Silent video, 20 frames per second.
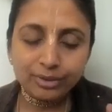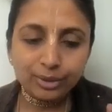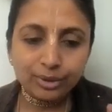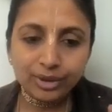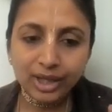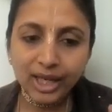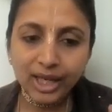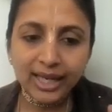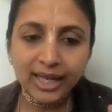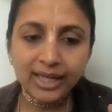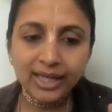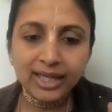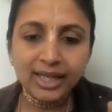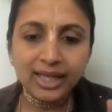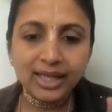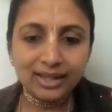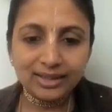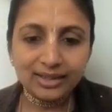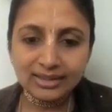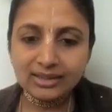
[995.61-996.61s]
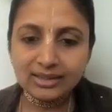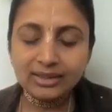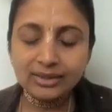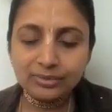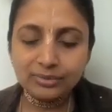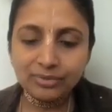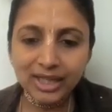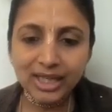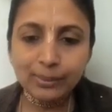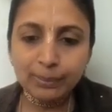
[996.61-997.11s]
Okay, this
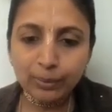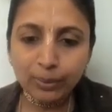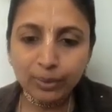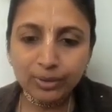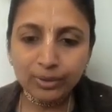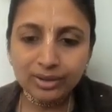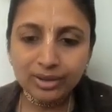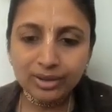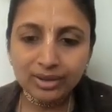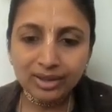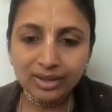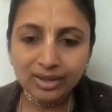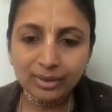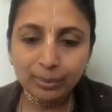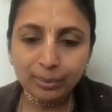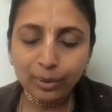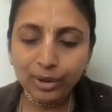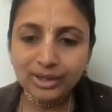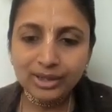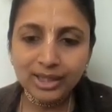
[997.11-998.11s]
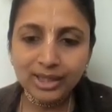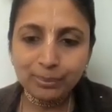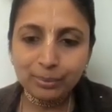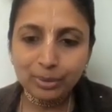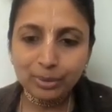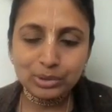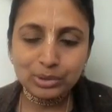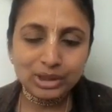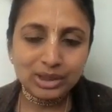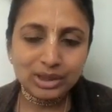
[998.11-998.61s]
is very important point that
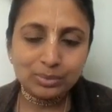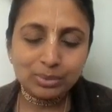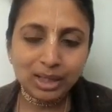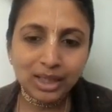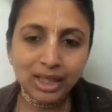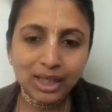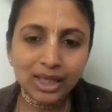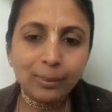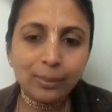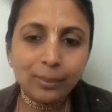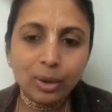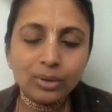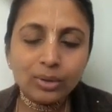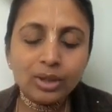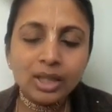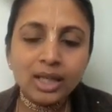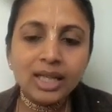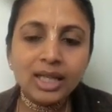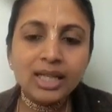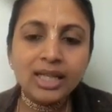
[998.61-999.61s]
Prabhuji is bringing about.